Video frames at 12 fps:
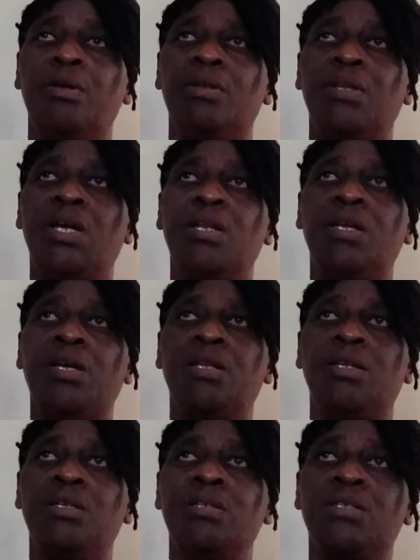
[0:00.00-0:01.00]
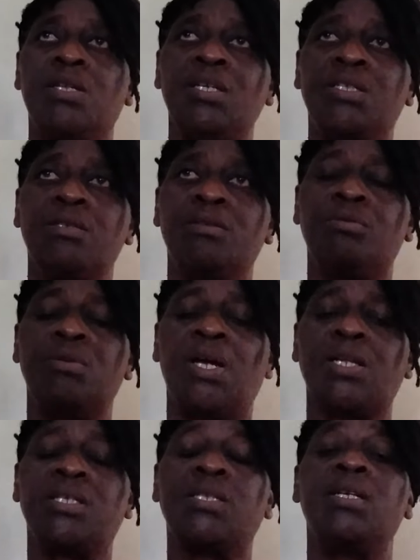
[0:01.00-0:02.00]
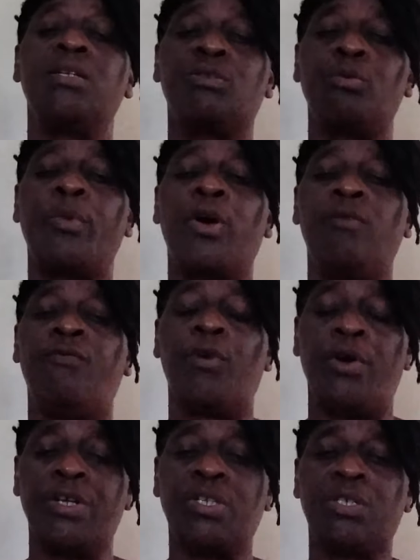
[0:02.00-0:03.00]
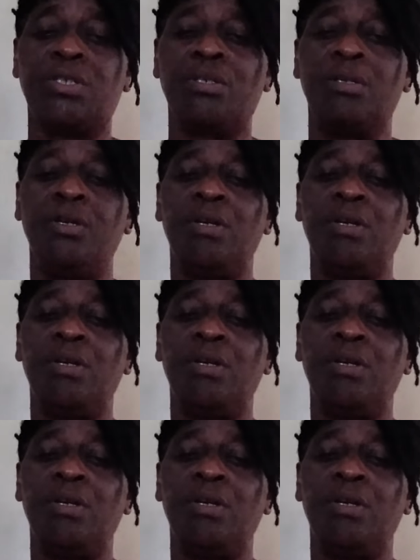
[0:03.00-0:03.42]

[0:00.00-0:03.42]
that they didn't listen to that still small voice